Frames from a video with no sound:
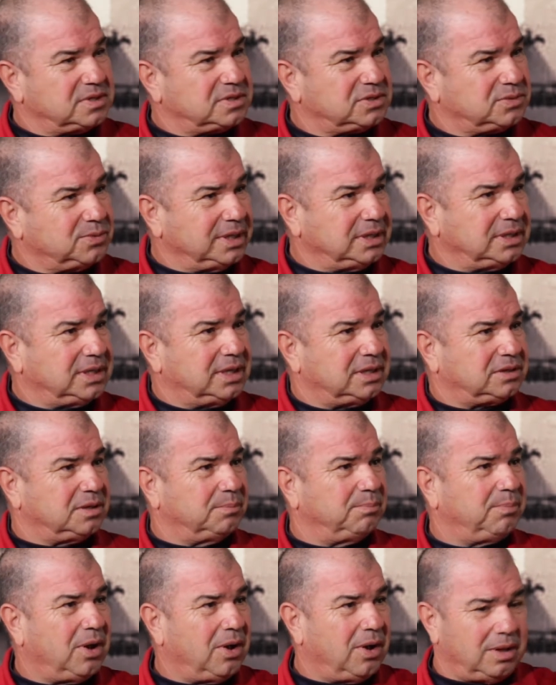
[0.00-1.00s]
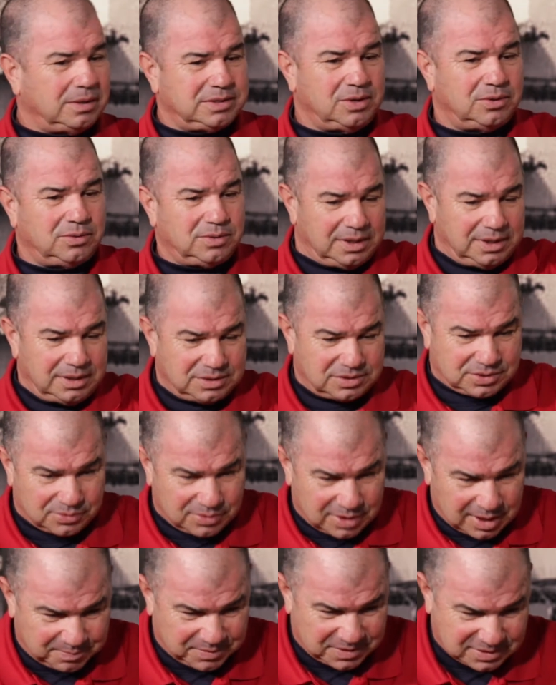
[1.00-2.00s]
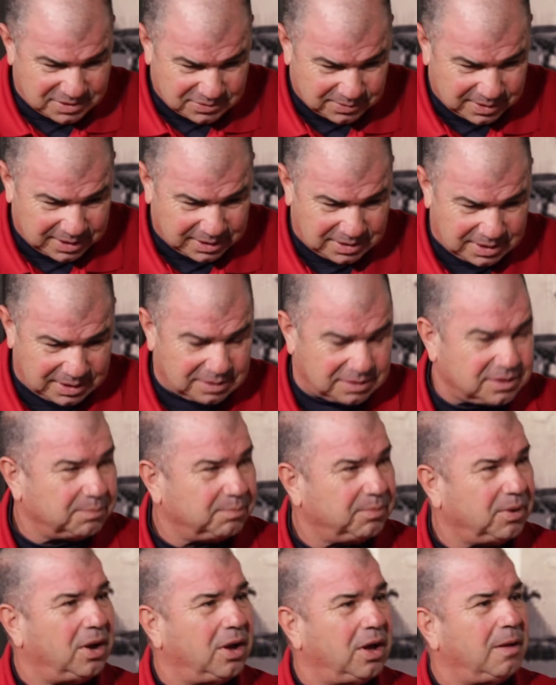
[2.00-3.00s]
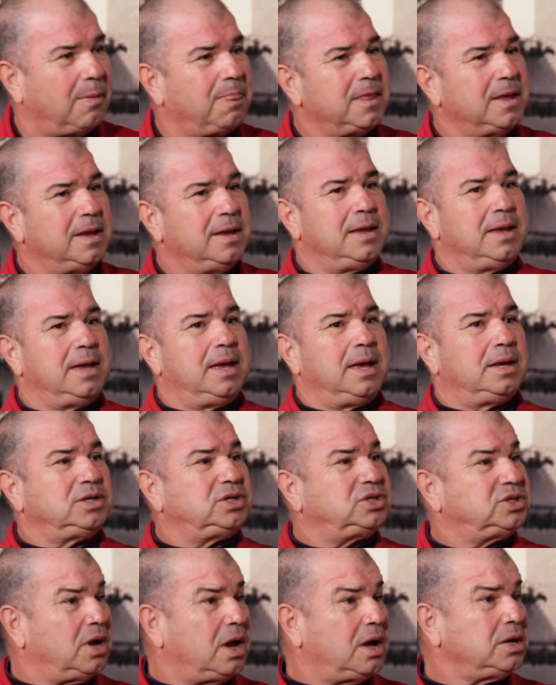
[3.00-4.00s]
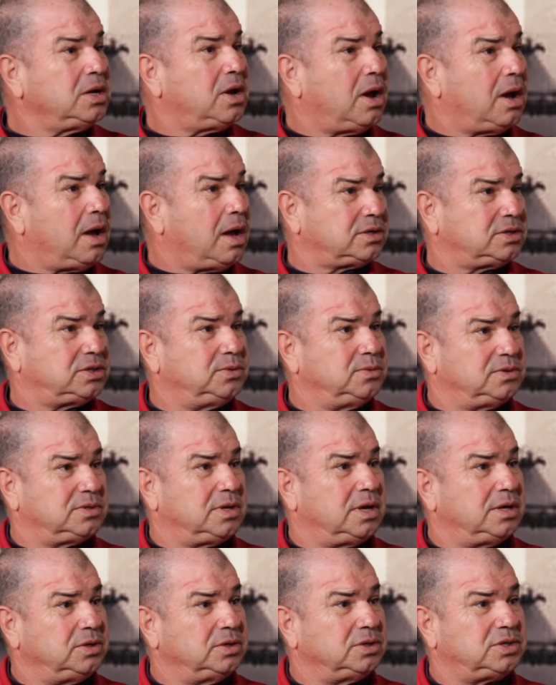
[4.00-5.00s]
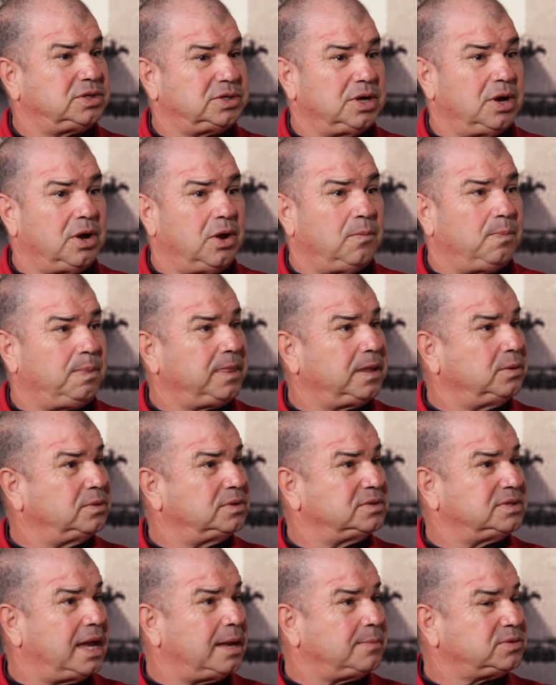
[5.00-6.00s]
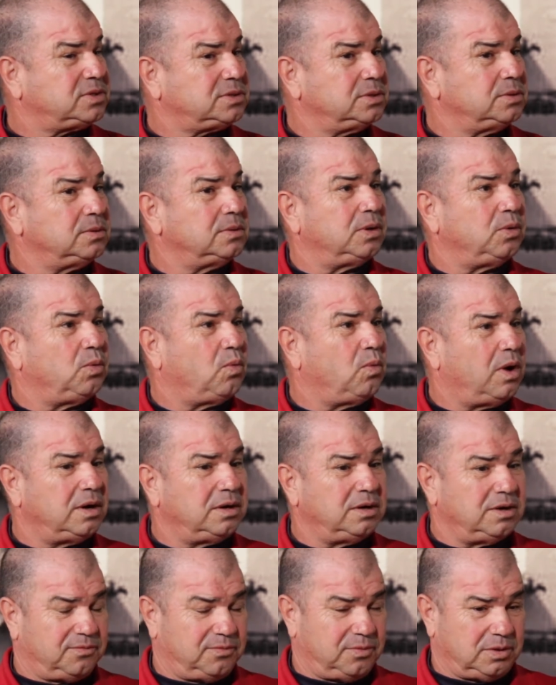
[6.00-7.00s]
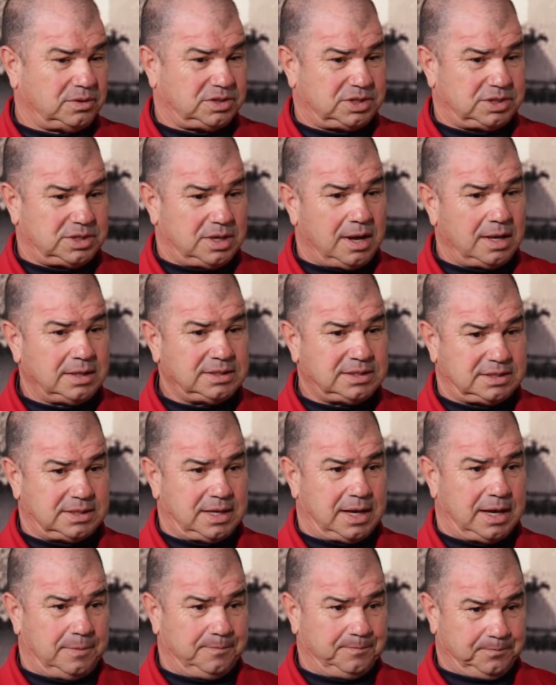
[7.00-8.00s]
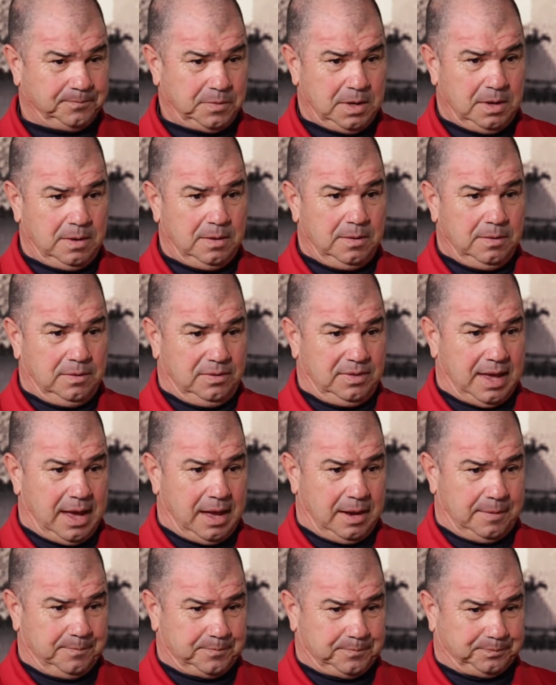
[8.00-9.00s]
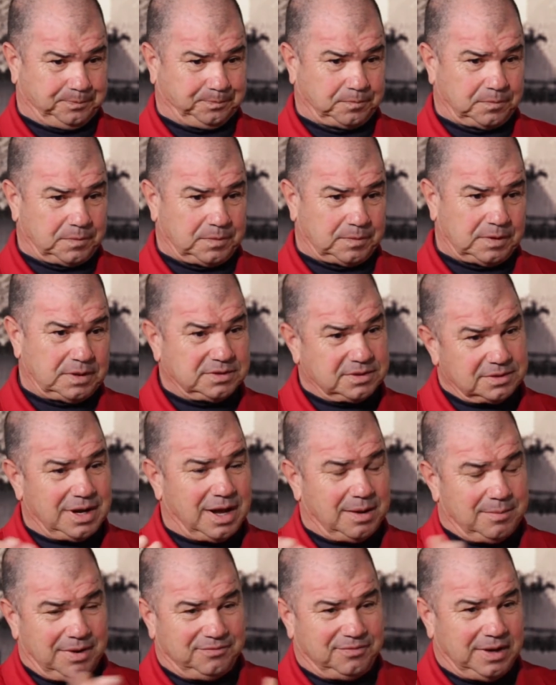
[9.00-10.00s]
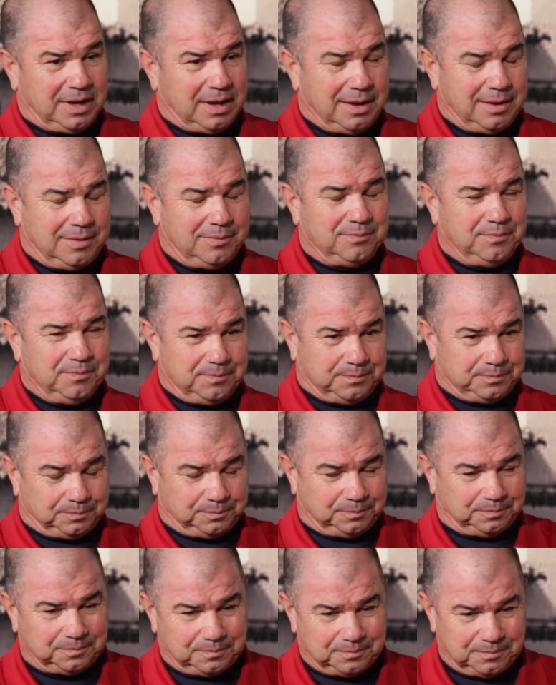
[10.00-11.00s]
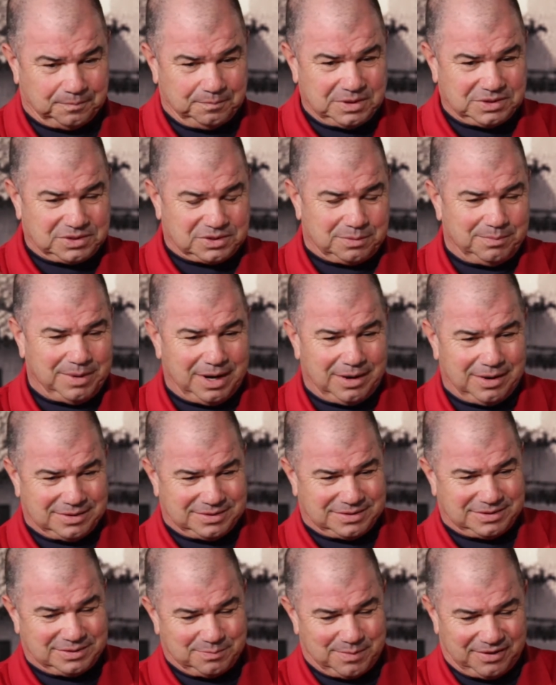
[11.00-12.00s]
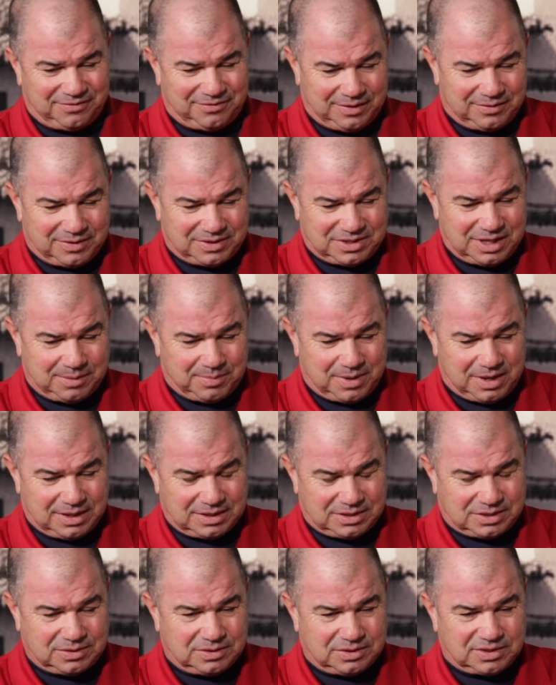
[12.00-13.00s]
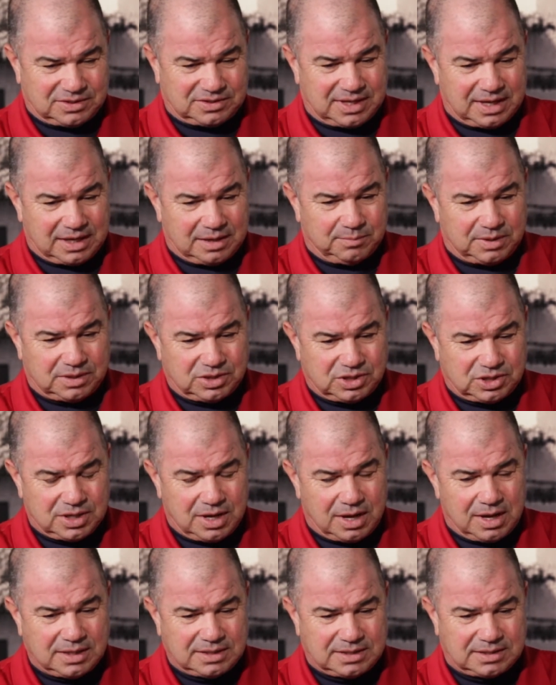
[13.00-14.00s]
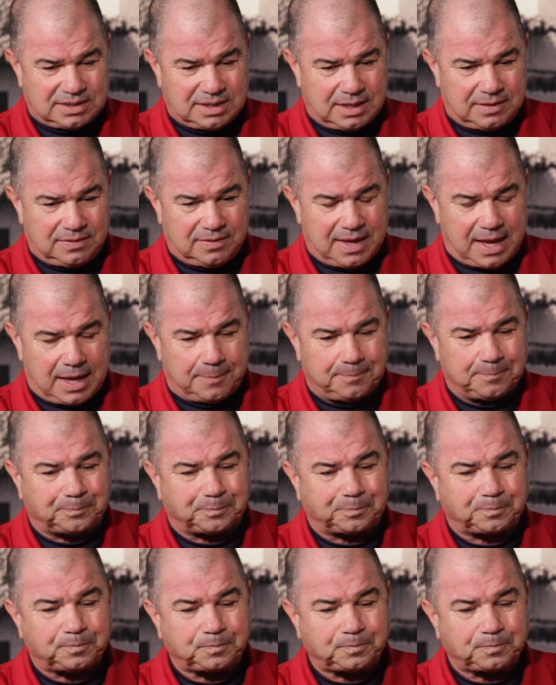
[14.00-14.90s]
the swing to hit the ball. Don't interrupt the swing to hit the ball. Sean Cox, who was on your show, it was absolutely wonderful. Sean said that, this is not my favorite, Mr. Marin's is my favorite tip. I'll get to it in just a second. But Sean said that